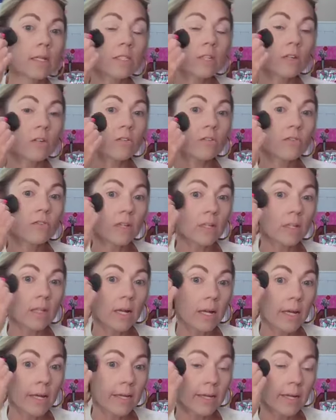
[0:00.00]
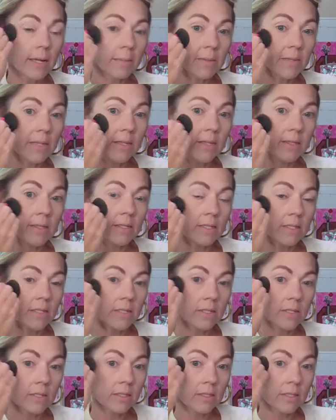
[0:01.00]
Don't feel like I'm getting
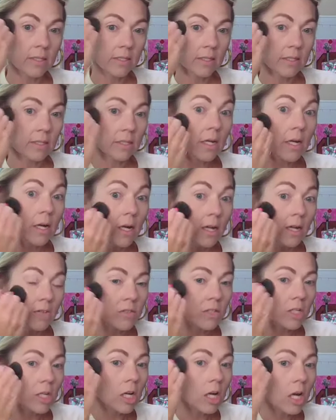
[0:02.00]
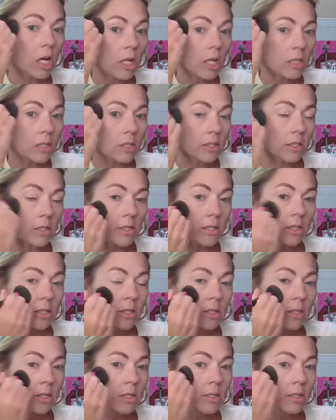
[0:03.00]
as good a color